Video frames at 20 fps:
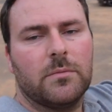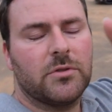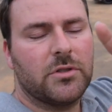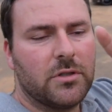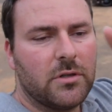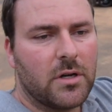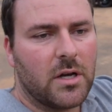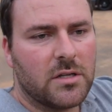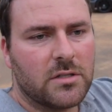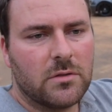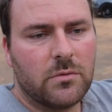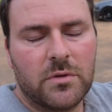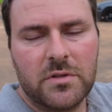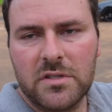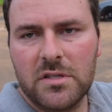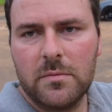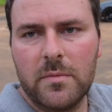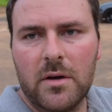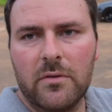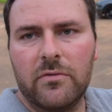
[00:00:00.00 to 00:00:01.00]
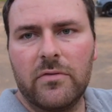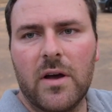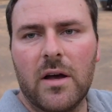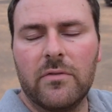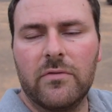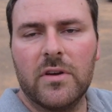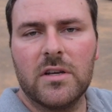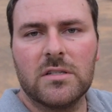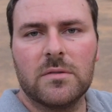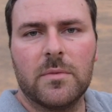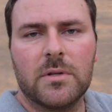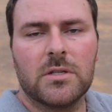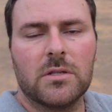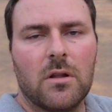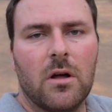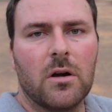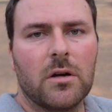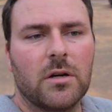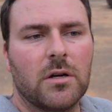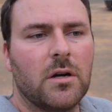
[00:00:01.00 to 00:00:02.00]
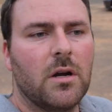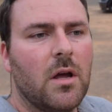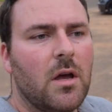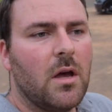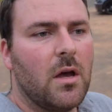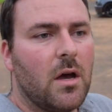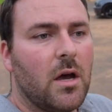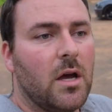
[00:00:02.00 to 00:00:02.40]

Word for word: it. I'm sure you guys don't wanna see my fat face much longer.